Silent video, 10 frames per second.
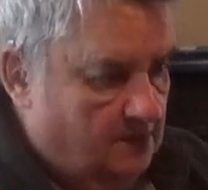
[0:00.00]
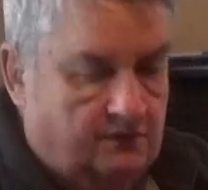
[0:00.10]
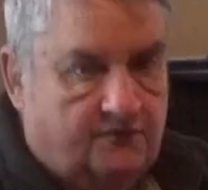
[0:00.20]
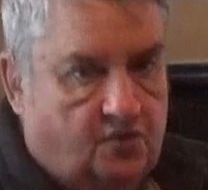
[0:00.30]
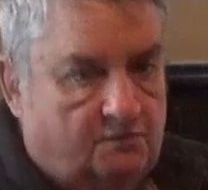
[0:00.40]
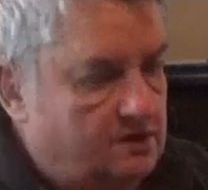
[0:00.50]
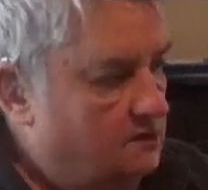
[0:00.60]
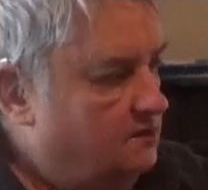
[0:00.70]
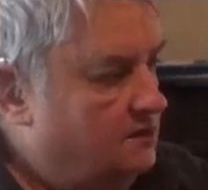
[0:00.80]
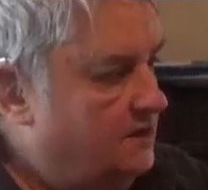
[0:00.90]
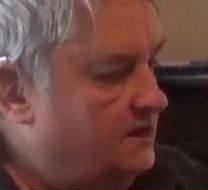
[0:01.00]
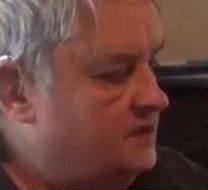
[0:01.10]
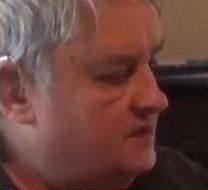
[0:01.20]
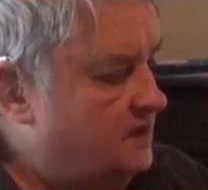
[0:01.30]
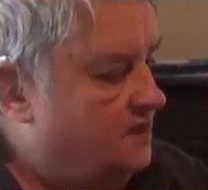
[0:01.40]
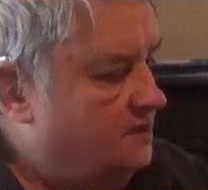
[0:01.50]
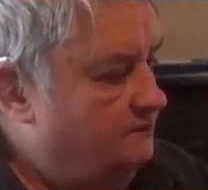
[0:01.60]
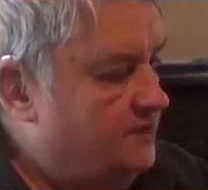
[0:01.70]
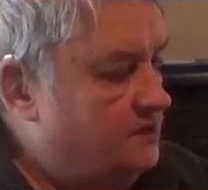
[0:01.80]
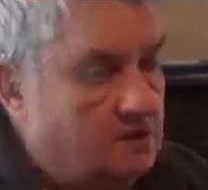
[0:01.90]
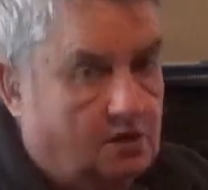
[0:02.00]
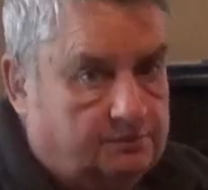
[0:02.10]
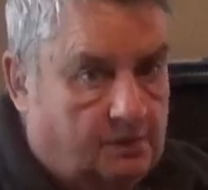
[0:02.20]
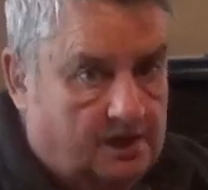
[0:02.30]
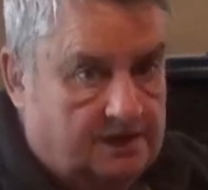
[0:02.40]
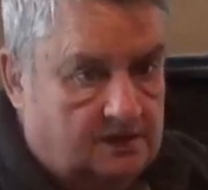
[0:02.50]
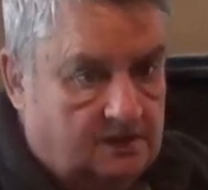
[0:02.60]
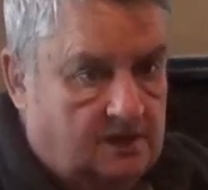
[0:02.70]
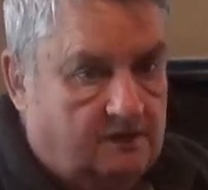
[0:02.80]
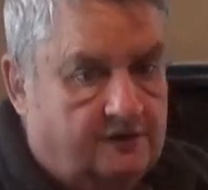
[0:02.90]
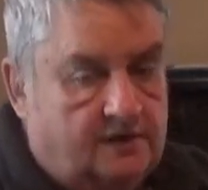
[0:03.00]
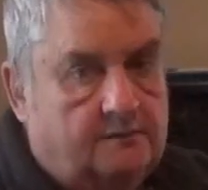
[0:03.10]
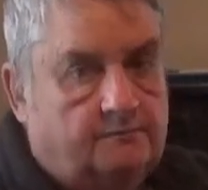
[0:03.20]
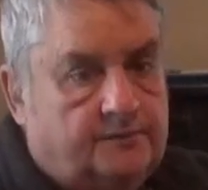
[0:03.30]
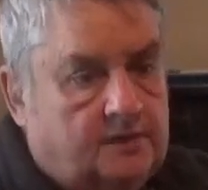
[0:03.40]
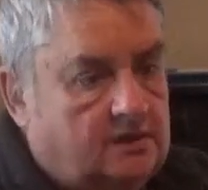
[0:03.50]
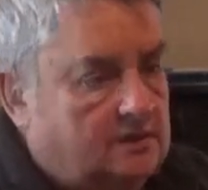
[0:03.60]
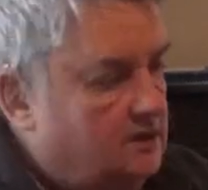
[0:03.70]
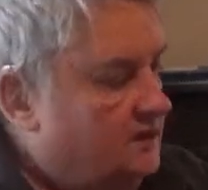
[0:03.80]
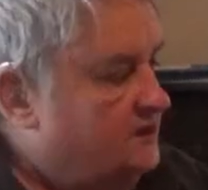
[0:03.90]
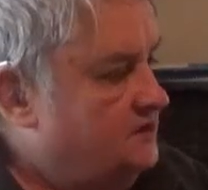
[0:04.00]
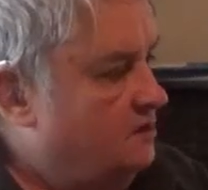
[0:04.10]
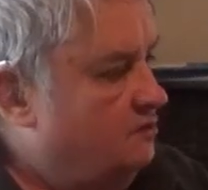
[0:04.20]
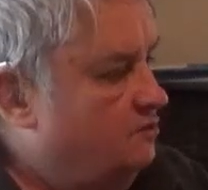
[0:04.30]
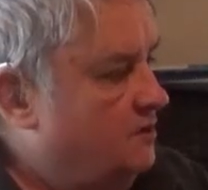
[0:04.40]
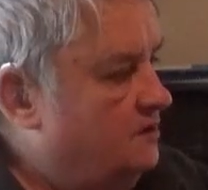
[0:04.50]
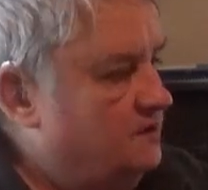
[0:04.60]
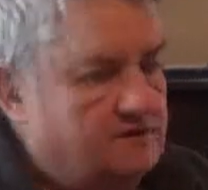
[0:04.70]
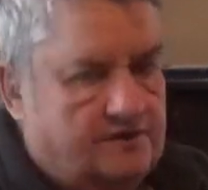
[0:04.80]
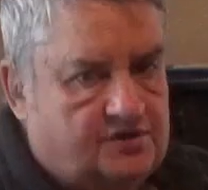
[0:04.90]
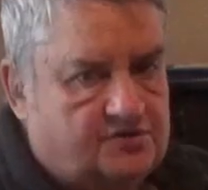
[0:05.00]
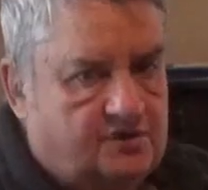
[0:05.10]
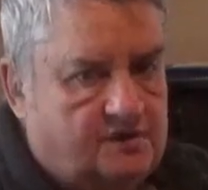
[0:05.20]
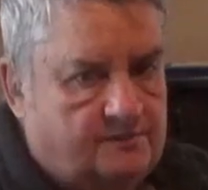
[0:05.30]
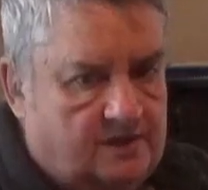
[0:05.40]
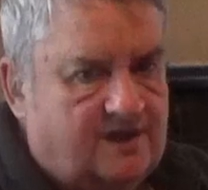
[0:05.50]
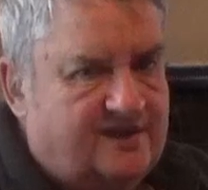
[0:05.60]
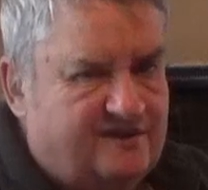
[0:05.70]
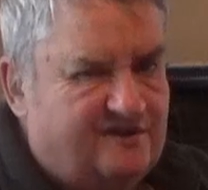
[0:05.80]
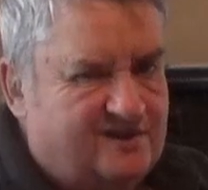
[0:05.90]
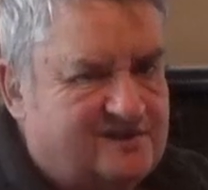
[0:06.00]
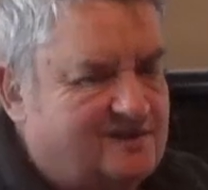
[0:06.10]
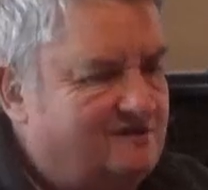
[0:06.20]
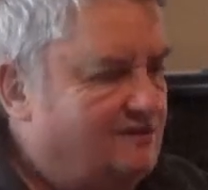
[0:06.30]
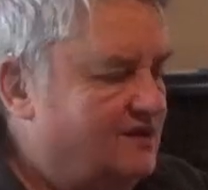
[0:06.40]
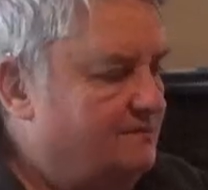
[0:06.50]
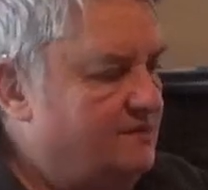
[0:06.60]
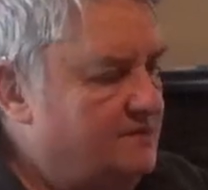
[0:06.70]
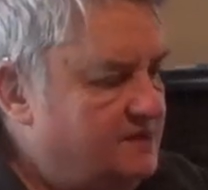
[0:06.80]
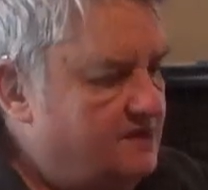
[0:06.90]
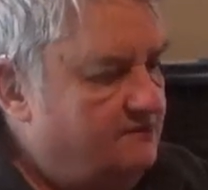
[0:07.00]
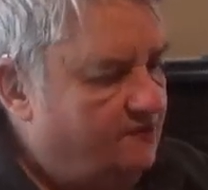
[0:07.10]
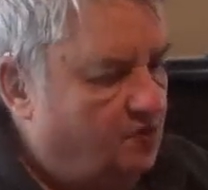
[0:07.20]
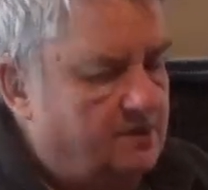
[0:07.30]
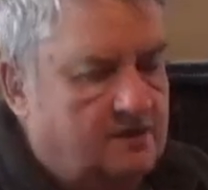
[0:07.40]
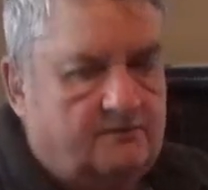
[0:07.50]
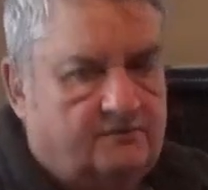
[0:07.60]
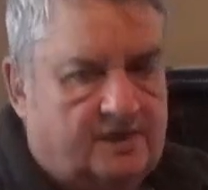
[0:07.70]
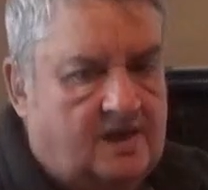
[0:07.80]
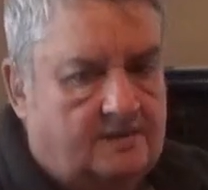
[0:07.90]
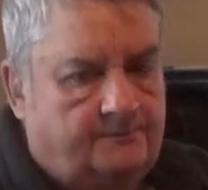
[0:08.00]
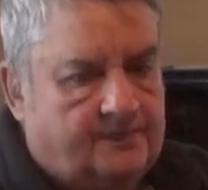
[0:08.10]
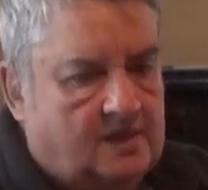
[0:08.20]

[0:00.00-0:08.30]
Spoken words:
Reform Hill is a gold mining area. So lots of history in that area, so I'm going to be busy filming for that.